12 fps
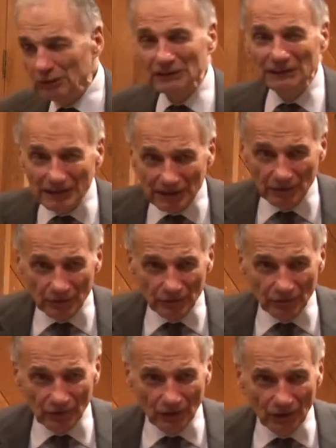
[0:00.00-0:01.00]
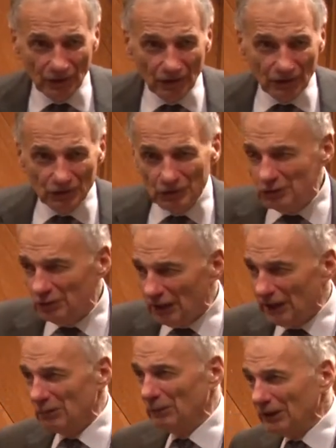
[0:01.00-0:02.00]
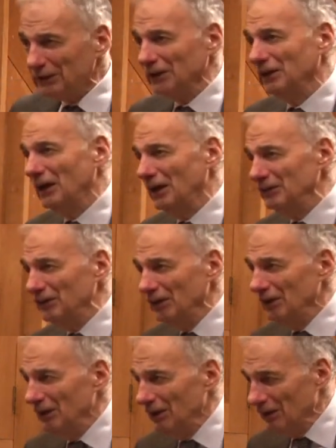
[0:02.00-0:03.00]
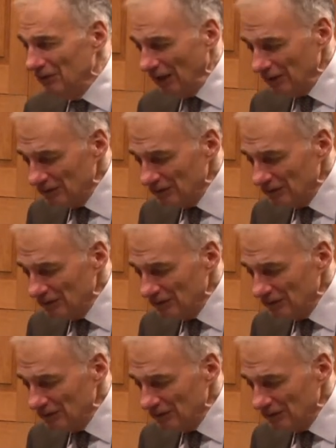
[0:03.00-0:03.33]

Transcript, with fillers: with leaders. You got to recognize that